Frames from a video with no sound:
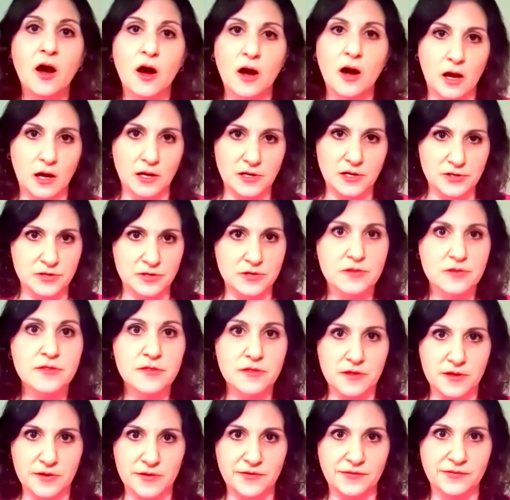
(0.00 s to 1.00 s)
under
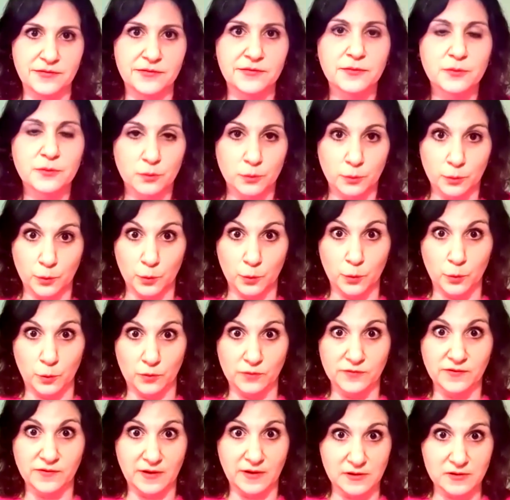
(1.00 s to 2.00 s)
these
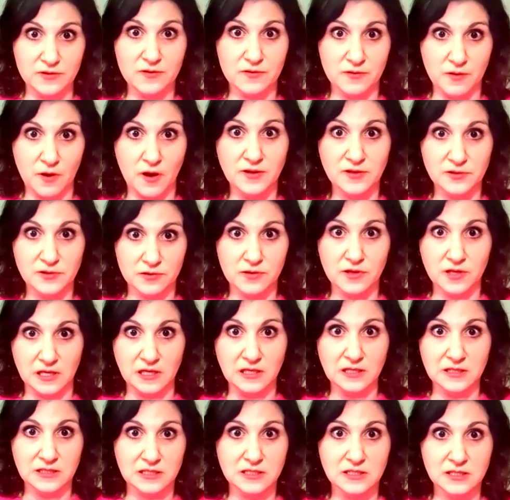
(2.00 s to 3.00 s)
rules, under
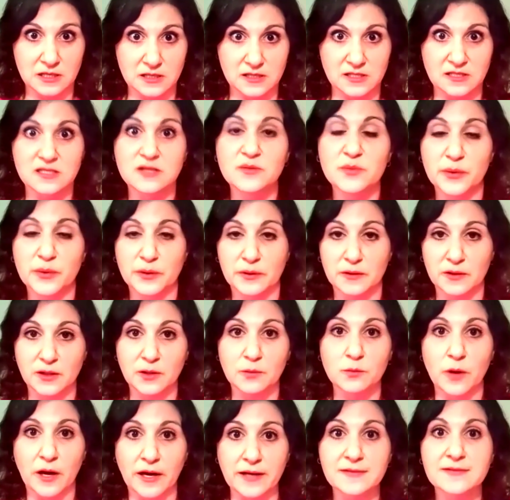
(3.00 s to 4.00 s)
these disability
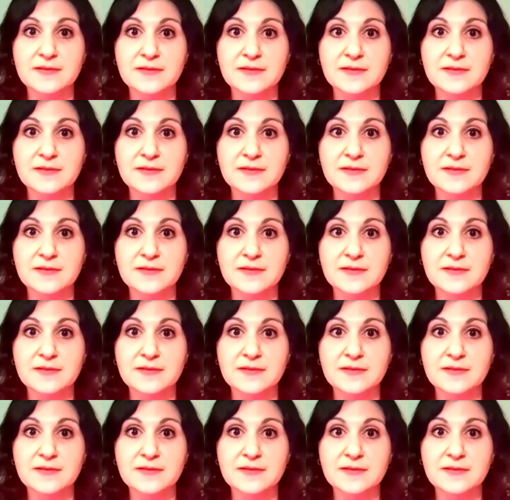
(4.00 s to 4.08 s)
rights